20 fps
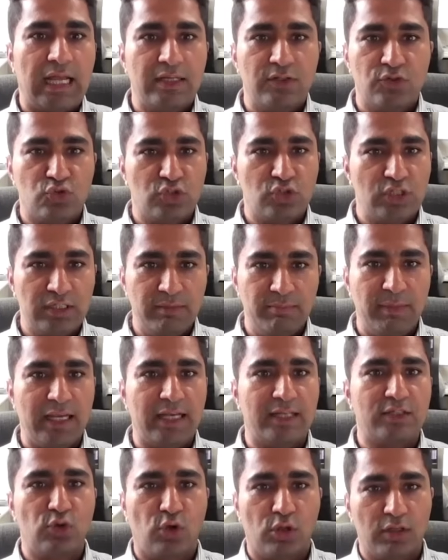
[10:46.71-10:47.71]
And she
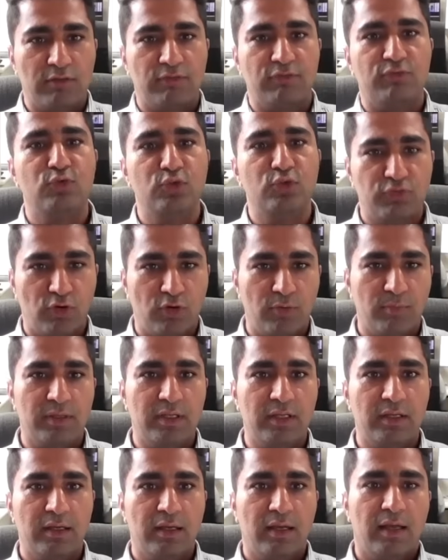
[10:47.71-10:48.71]
makes all the food for
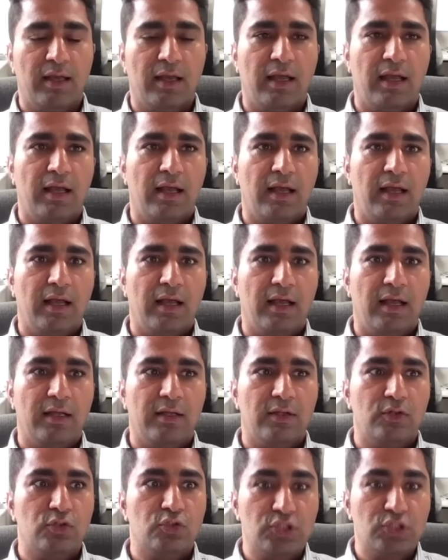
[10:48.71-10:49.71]
me.
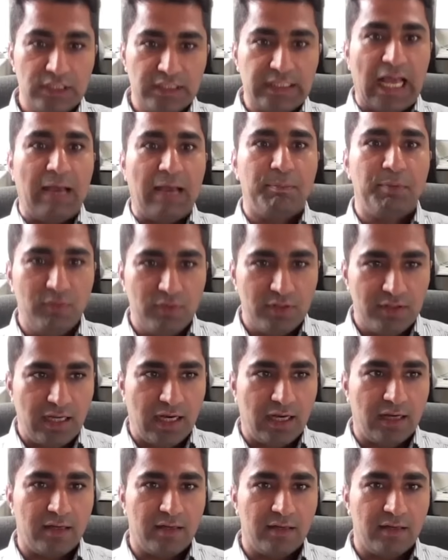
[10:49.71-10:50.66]
She's happy with that.